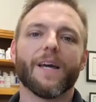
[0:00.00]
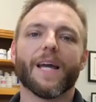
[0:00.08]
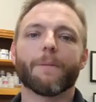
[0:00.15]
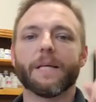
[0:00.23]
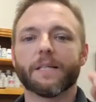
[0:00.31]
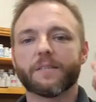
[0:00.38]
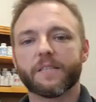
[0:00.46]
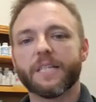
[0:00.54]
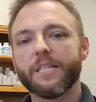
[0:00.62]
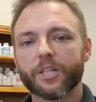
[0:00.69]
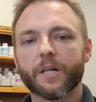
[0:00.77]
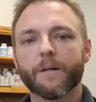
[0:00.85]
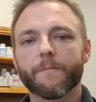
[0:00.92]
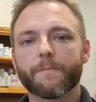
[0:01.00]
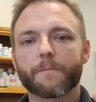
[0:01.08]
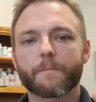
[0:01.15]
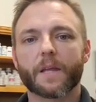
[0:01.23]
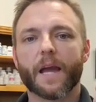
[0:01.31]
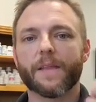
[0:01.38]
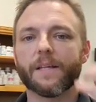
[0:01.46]
it'd be a seizure
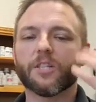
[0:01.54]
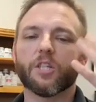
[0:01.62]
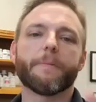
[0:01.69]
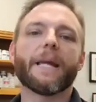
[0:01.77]
and then she'd